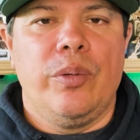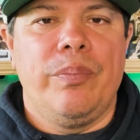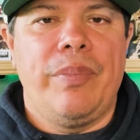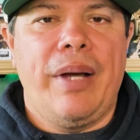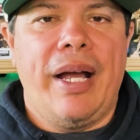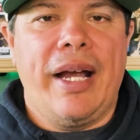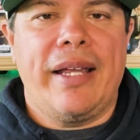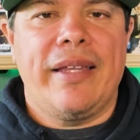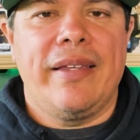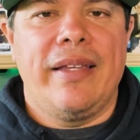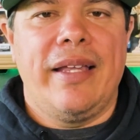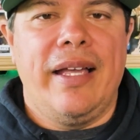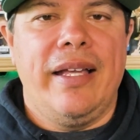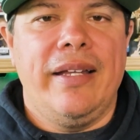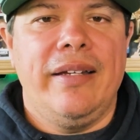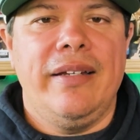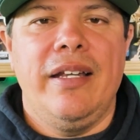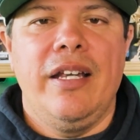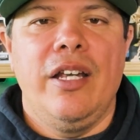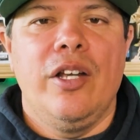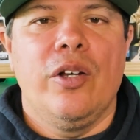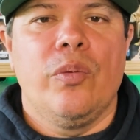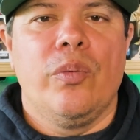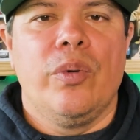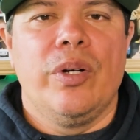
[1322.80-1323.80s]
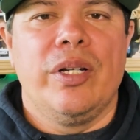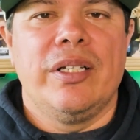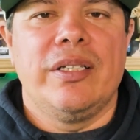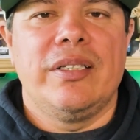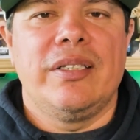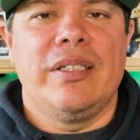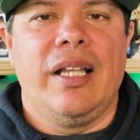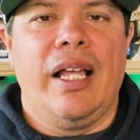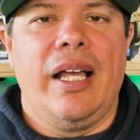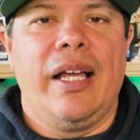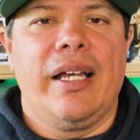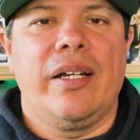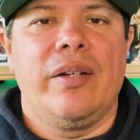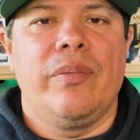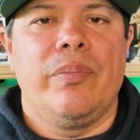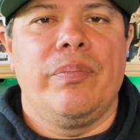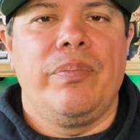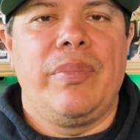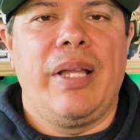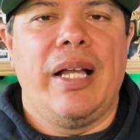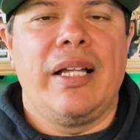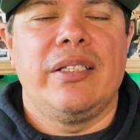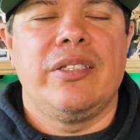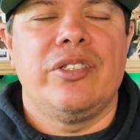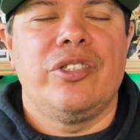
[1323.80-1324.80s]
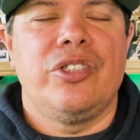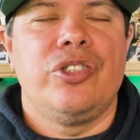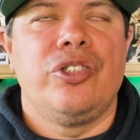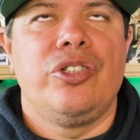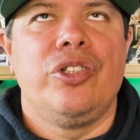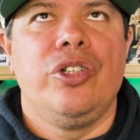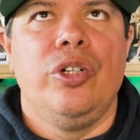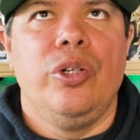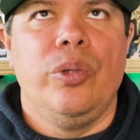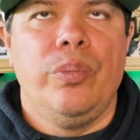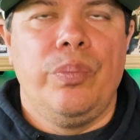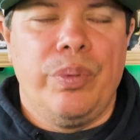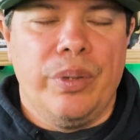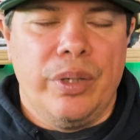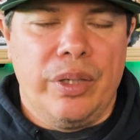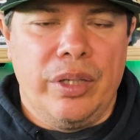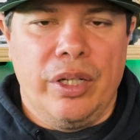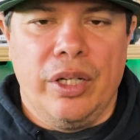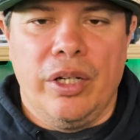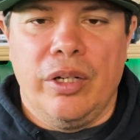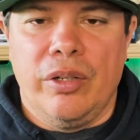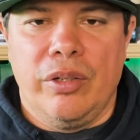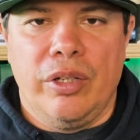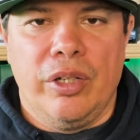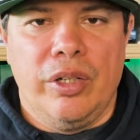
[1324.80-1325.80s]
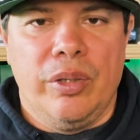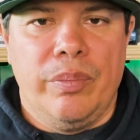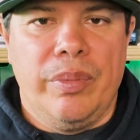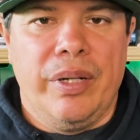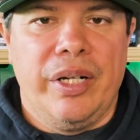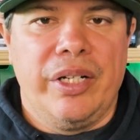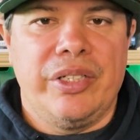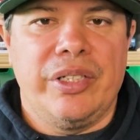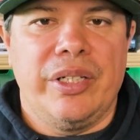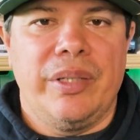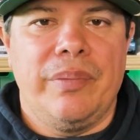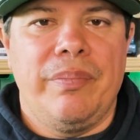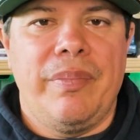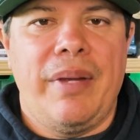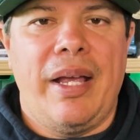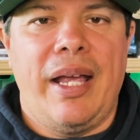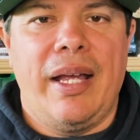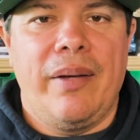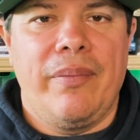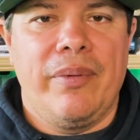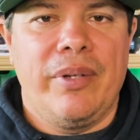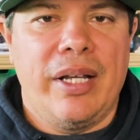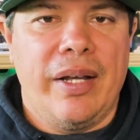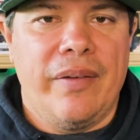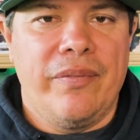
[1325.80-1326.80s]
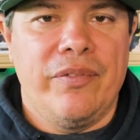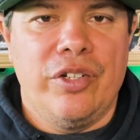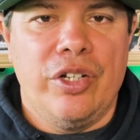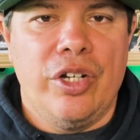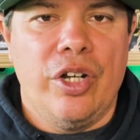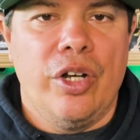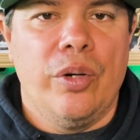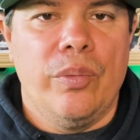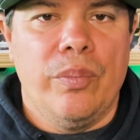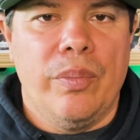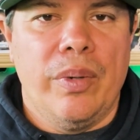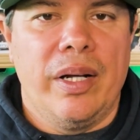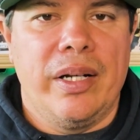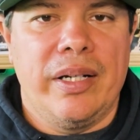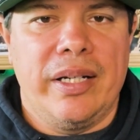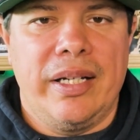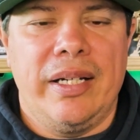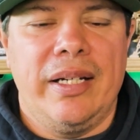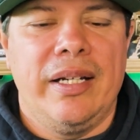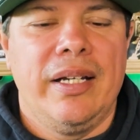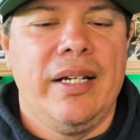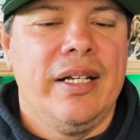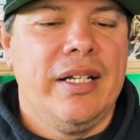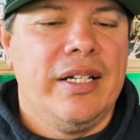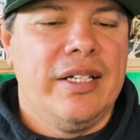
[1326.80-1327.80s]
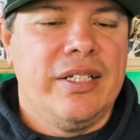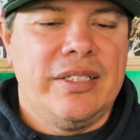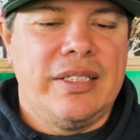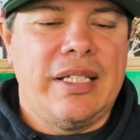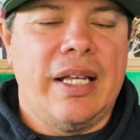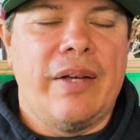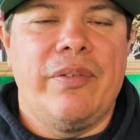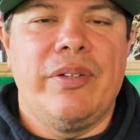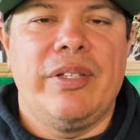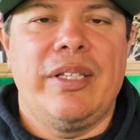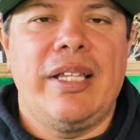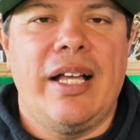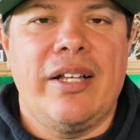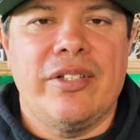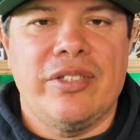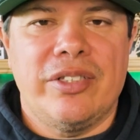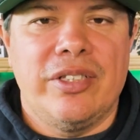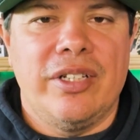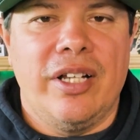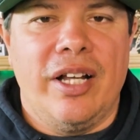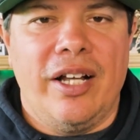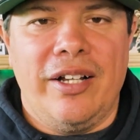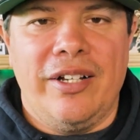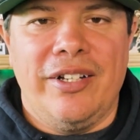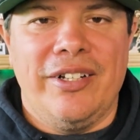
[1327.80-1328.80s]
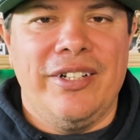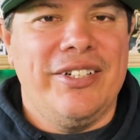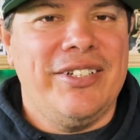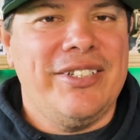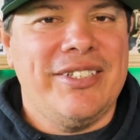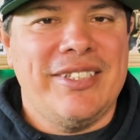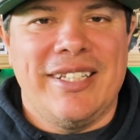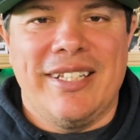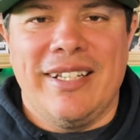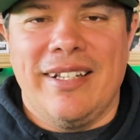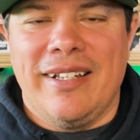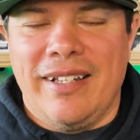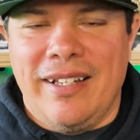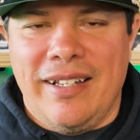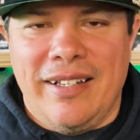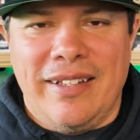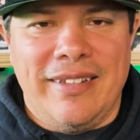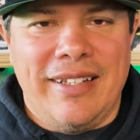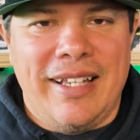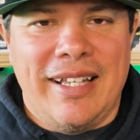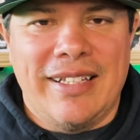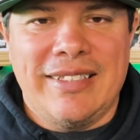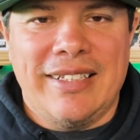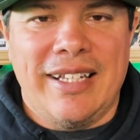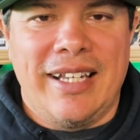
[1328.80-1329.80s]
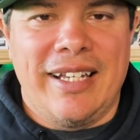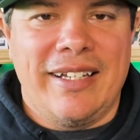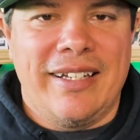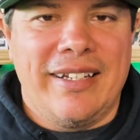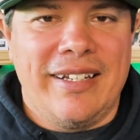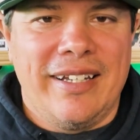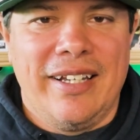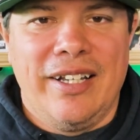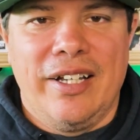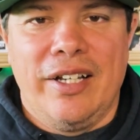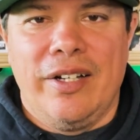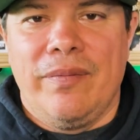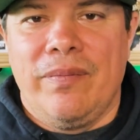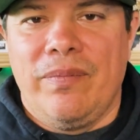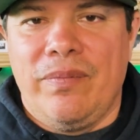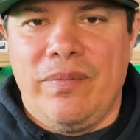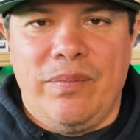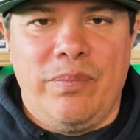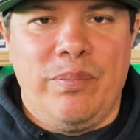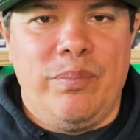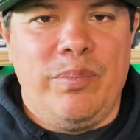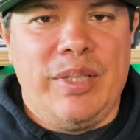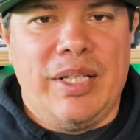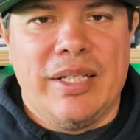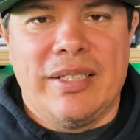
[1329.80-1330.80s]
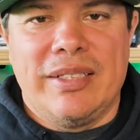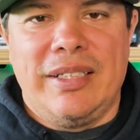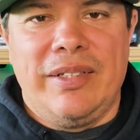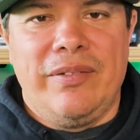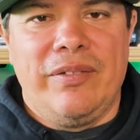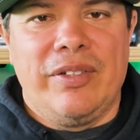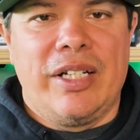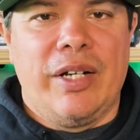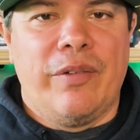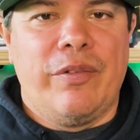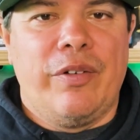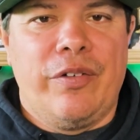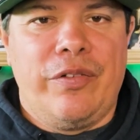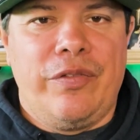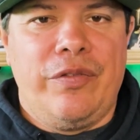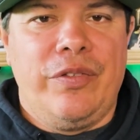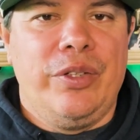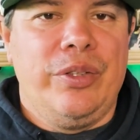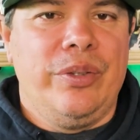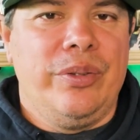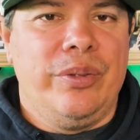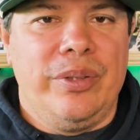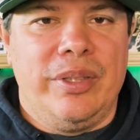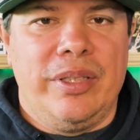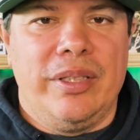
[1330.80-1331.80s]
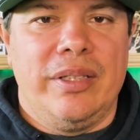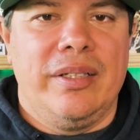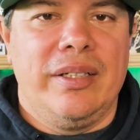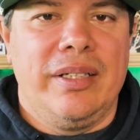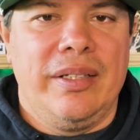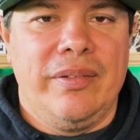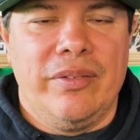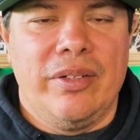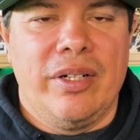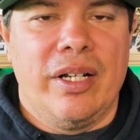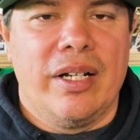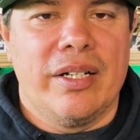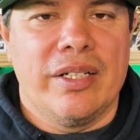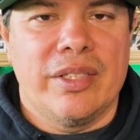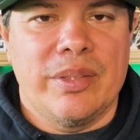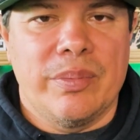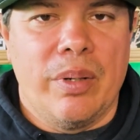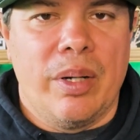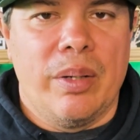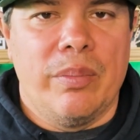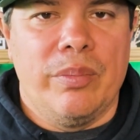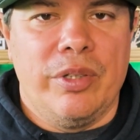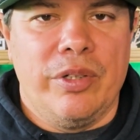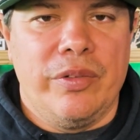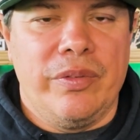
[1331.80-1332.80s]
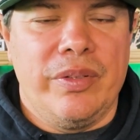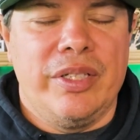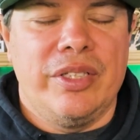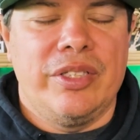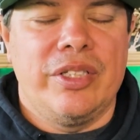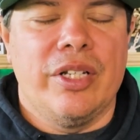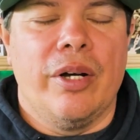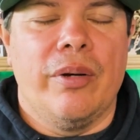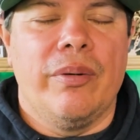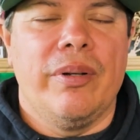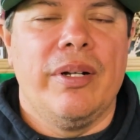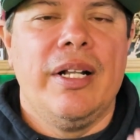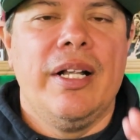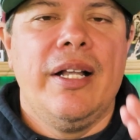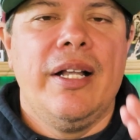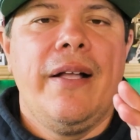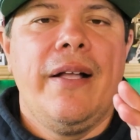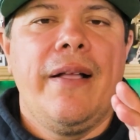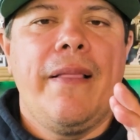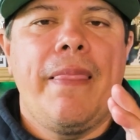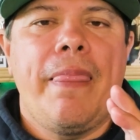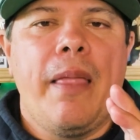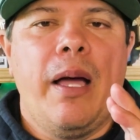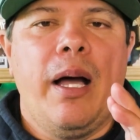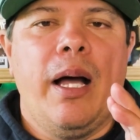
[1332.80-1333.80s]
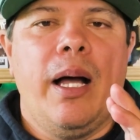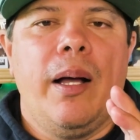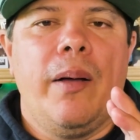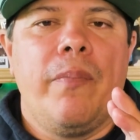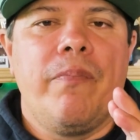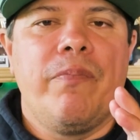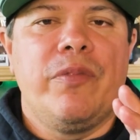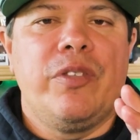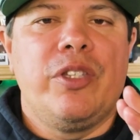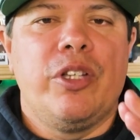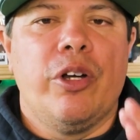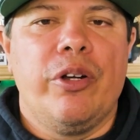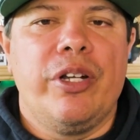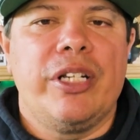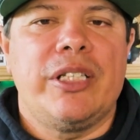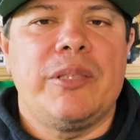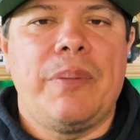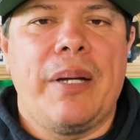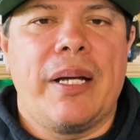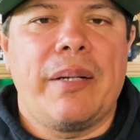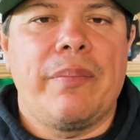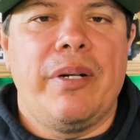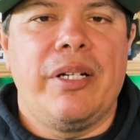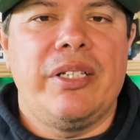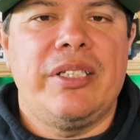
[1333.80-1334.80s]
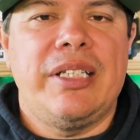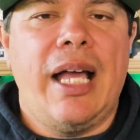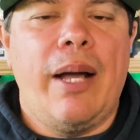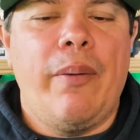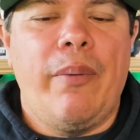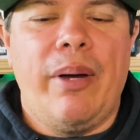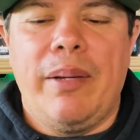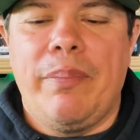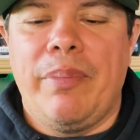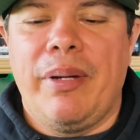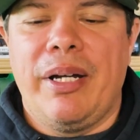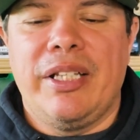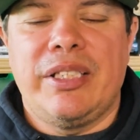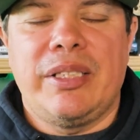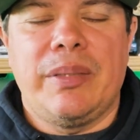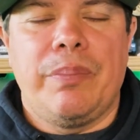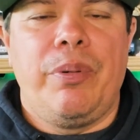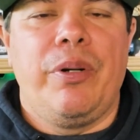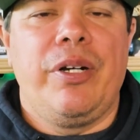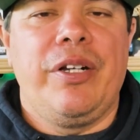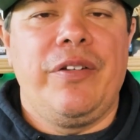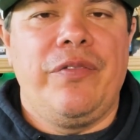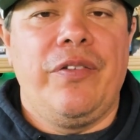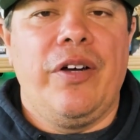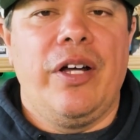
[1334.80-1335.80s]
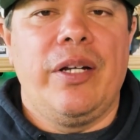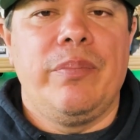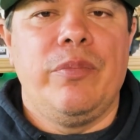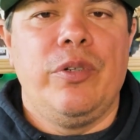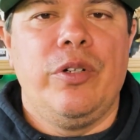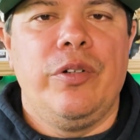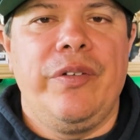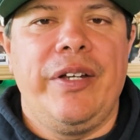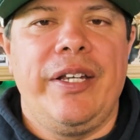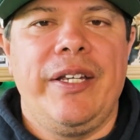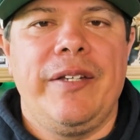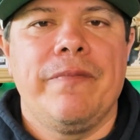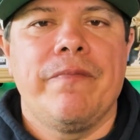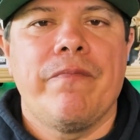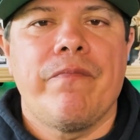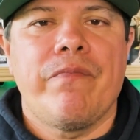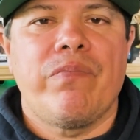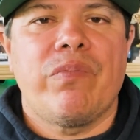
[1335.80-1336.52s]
back then was like, that's super low budget. Man, we have no money. $7,000, that's like, doesn't even cover food, even on a small movie. So don't expect much that way, but it's a pretty fun movie.